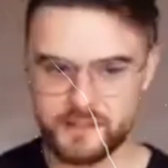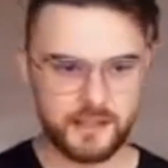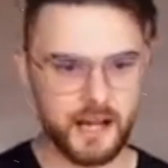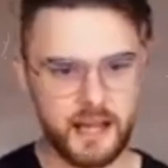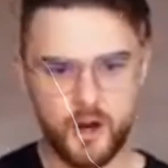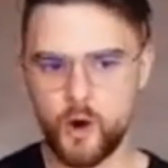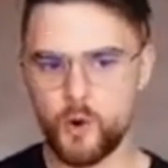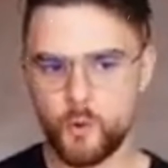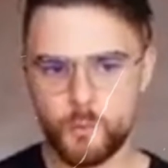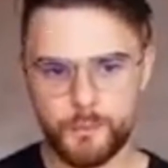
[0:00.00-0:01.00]
I
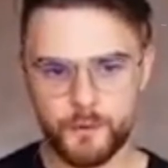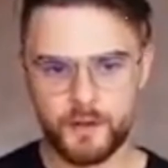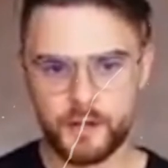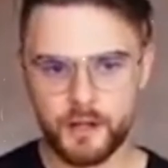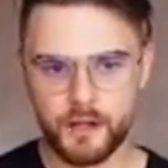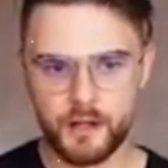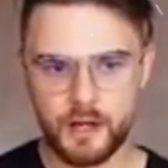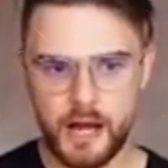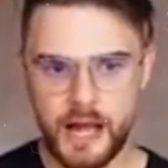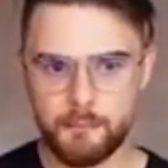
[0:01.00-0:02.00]
hope
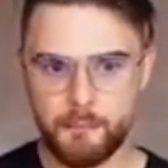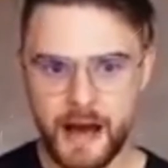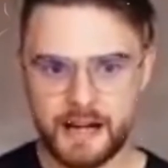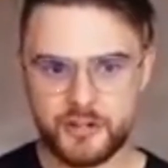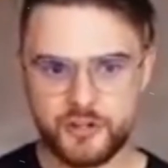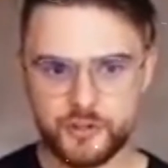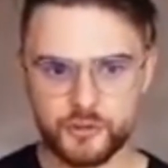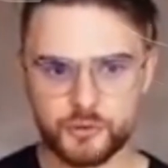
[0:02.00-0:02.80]
I managed to